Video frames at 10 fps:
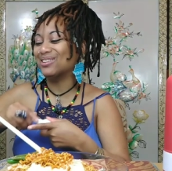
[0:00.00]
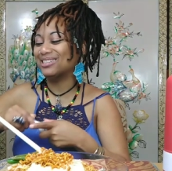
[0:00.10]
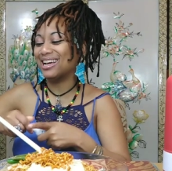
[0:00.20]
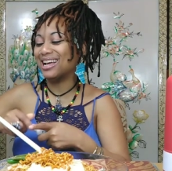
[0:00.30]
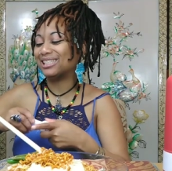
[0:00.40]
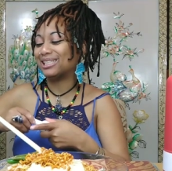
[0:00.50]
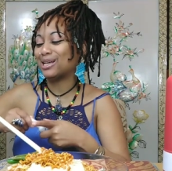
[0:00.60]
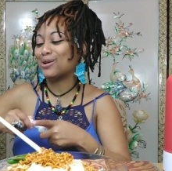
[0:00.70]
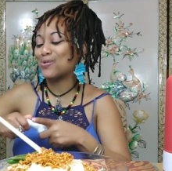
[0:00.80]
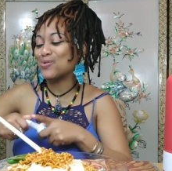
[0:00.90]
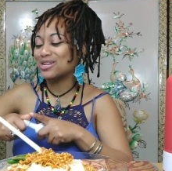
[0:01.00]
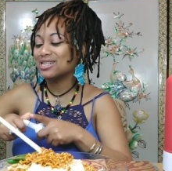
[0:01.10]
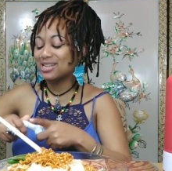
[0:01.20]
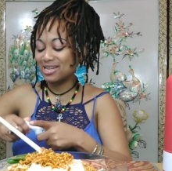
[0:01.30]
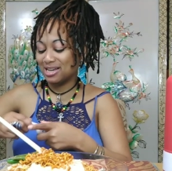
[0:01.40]
on deck. So
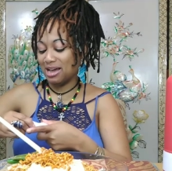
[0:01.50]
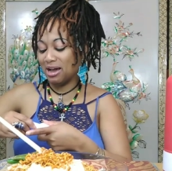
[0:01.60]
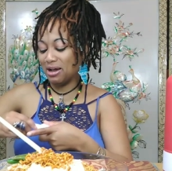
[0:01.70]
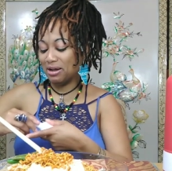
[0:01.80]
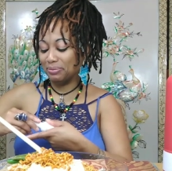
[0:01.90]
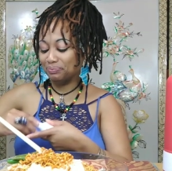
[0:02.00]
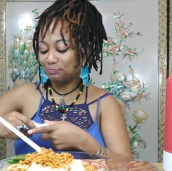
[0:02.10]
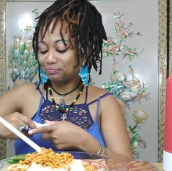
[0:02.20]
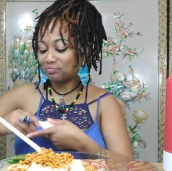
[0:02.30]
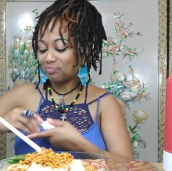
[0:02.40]
um,